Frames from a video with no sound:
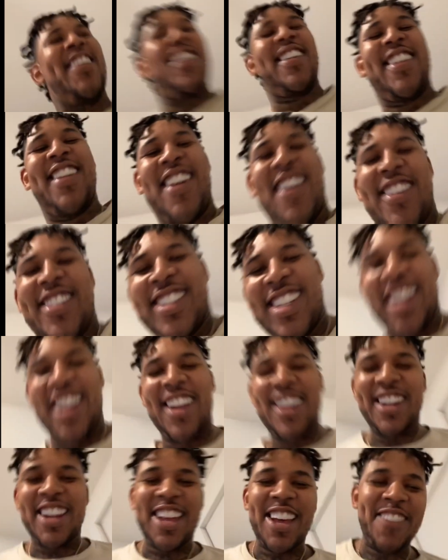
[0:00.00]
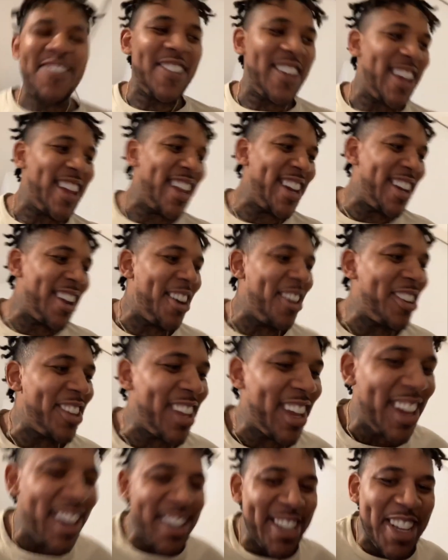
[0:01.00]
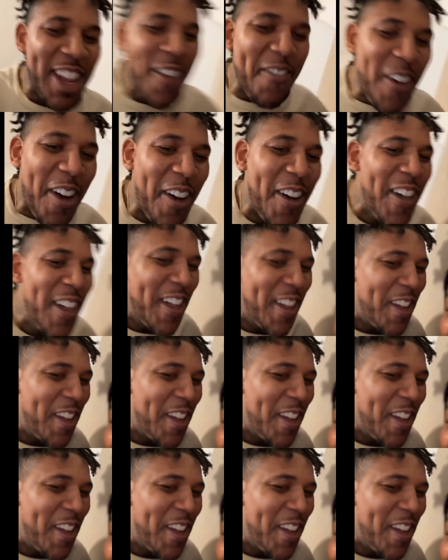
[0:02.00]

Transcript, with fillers: You know she don't love me in no years. Come on.